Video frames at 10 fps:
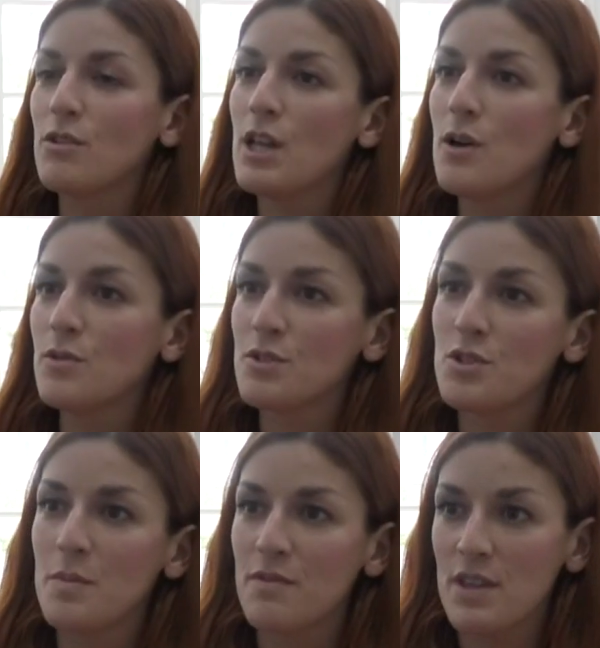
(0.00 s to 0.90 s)
loaned
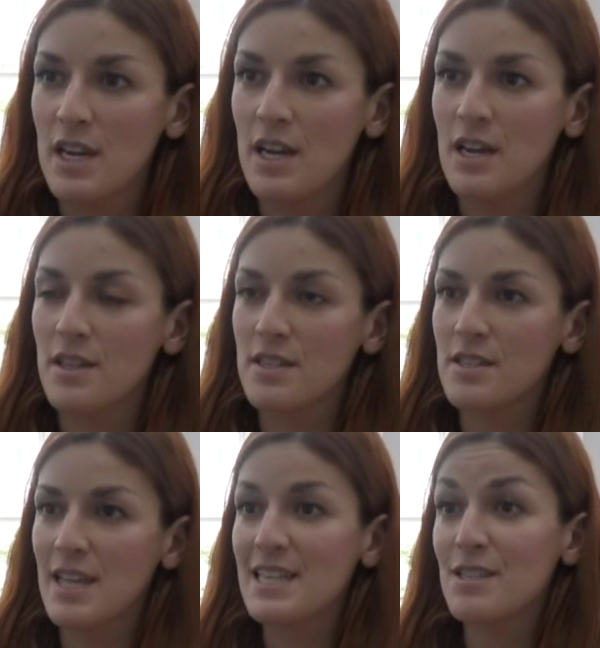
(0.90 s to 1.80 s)
some of the
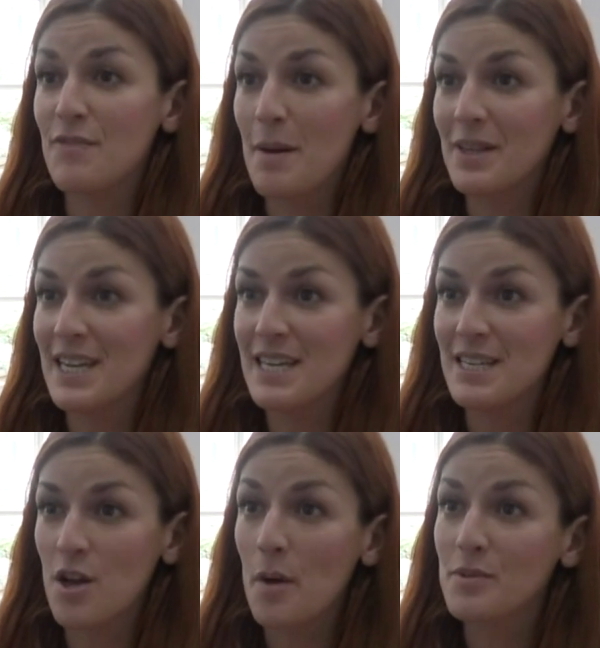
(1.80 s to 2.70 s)
Slater
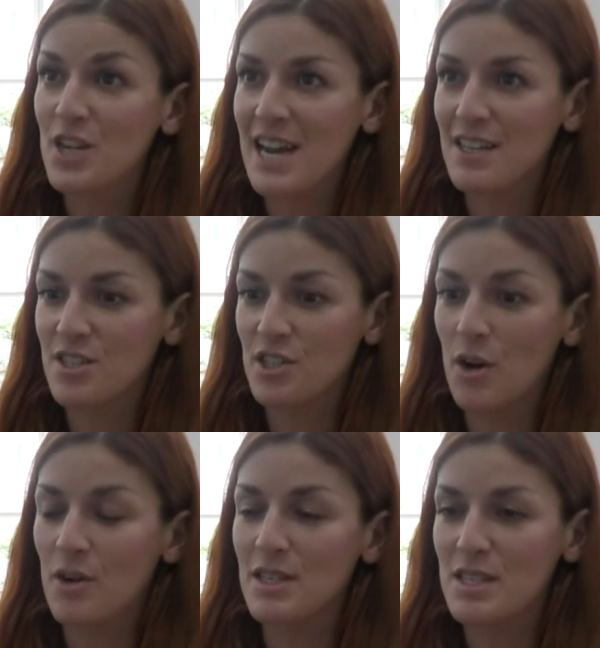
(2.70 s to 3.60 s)
family's objects to
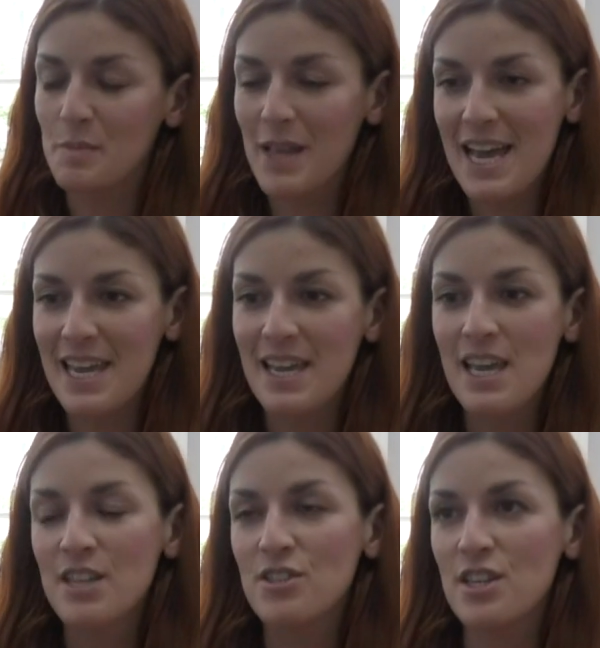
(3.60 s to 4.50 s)
go on display
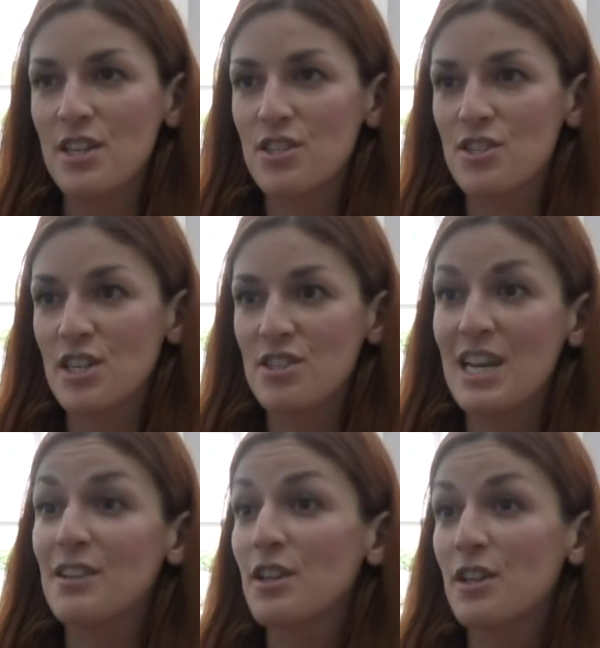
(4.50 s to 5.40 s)
to
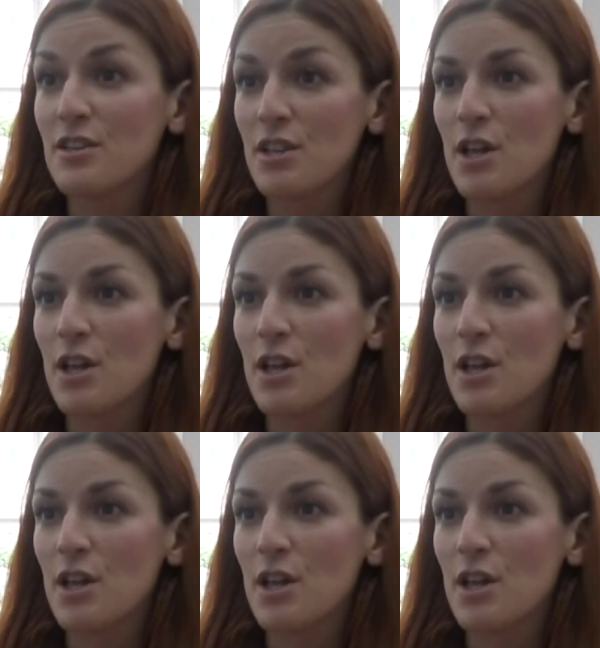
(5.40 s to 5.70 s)
tell the